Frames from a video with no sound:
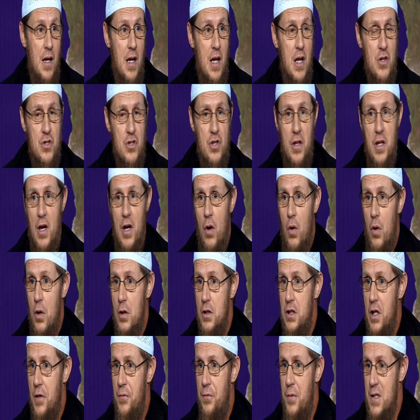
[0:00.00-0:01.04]
So there are all
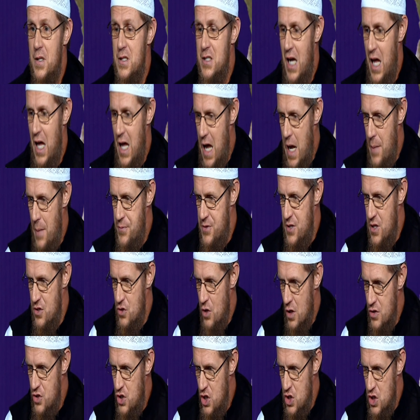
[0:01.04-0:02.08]
different types. There's
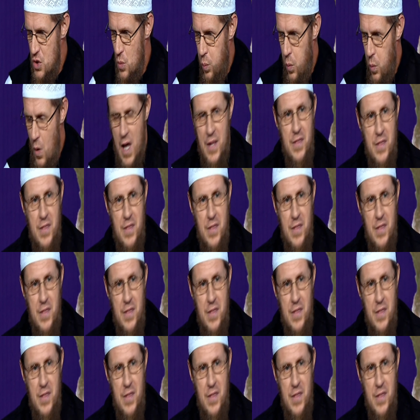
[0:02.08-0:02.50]
not just one.